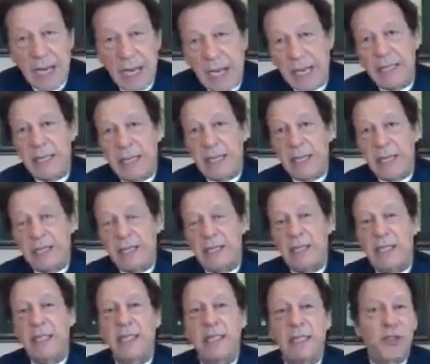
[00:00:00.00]
and they
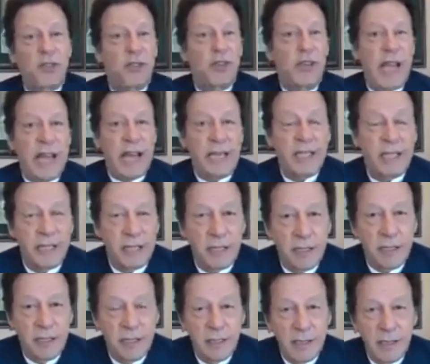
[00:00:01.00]
see this
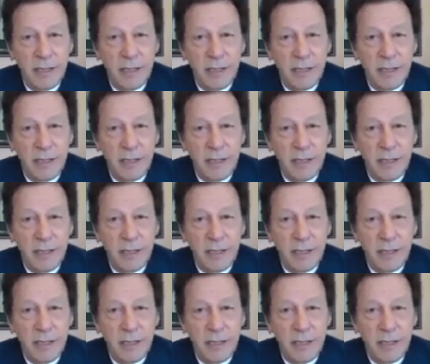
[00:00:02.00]
reaction